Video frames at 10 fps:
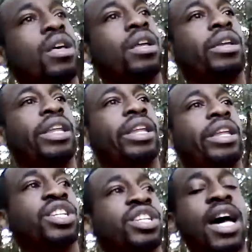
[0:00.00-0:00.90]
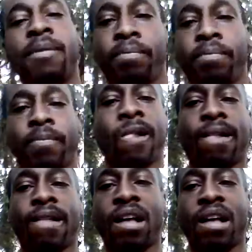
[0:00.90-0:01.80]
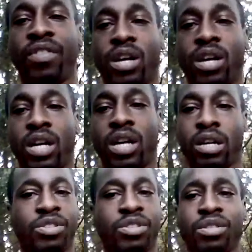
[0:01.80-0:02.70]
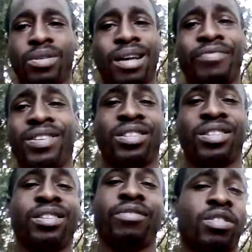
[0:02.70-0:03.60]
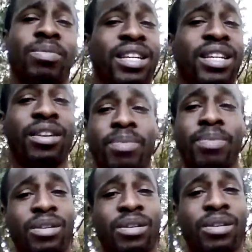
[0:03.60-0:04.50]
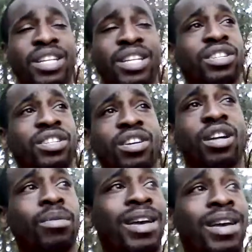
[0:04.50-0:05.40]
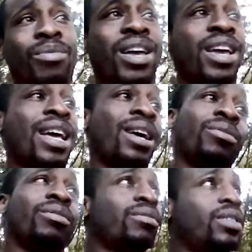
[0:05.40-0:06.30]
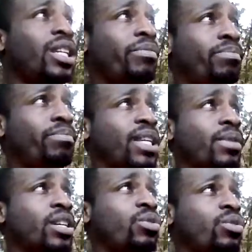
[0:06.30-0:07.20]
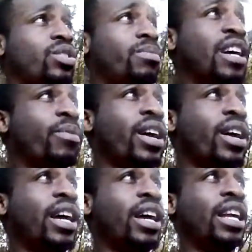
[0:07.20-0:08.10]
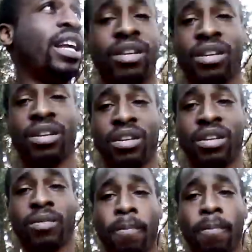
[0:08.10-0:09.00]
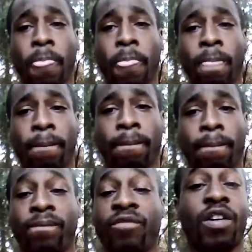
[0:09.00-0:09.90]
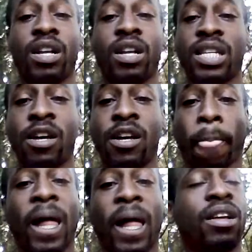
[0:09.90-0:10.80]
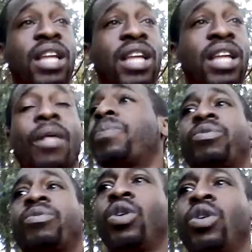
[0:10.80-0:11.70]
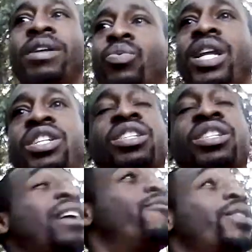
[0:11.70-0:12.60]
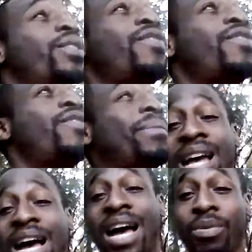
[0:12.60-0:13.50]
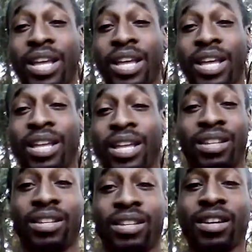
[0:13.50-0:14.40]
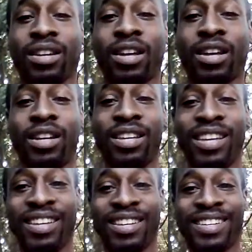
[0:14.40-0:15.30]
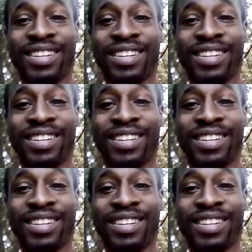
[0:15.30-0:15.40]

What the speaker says: Need a job. I'm finna just look for some place to enterprise anyway. That shit is all the way out in Timbuktu some damn where anyway. Yeah, far was out there? Far as hell. I thought it was like 20 minutes away. That shit was like 45 minutes to an hour away. Who took you out there?